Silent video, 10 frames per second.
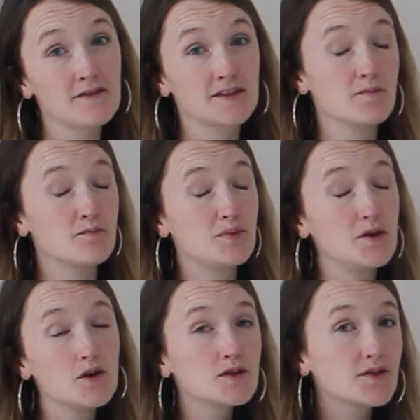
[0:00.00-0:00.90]
for some
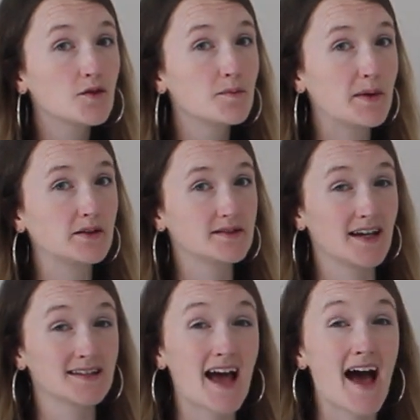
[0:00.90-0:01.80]
beautiful
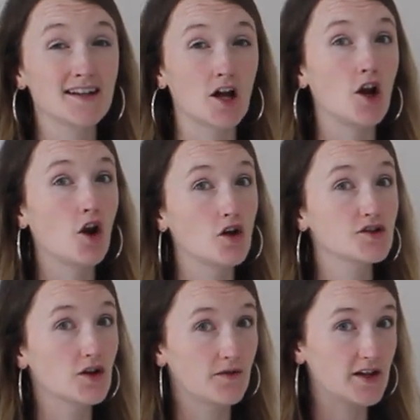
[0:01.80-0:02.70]
buildings and
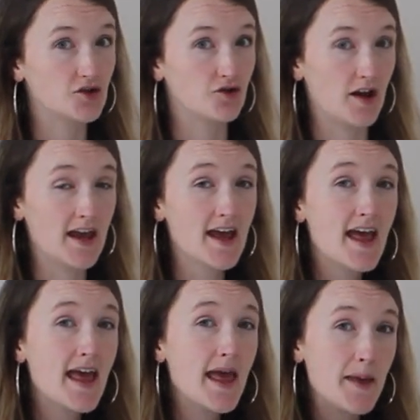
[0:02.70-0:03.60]
lots of history.
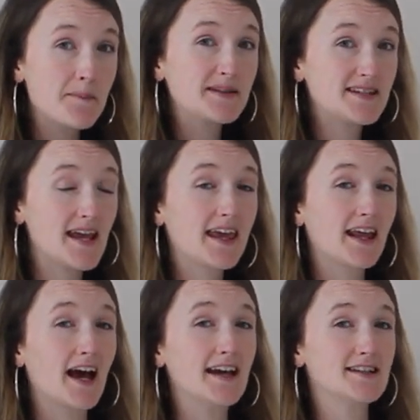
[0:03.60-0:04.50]
In
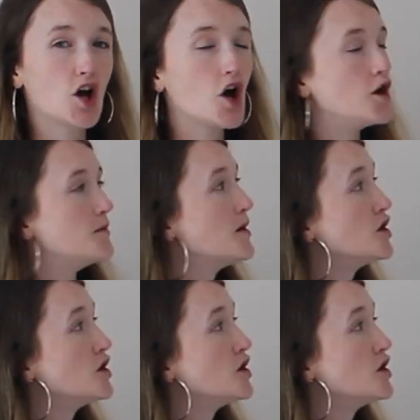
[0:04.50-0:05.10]
particular, it's home